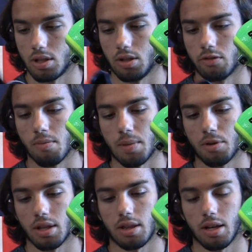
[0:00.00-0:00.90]
you'll remember
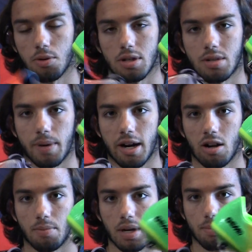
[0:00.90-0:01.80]
that they were
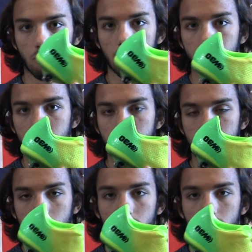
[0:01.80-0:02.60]
inspired by previous